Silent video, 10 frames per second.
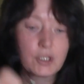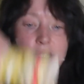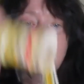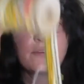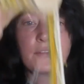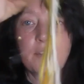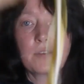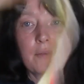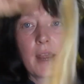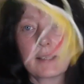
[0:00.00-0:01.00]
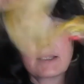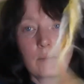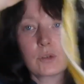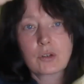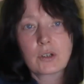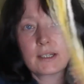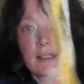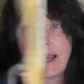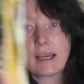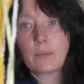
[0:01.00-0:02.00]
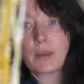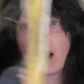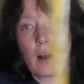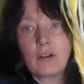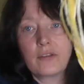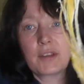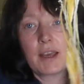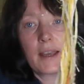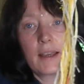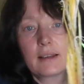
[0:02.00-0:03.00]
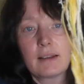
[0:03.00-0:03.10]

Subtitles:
is different threads. I'm just going to take a bit off there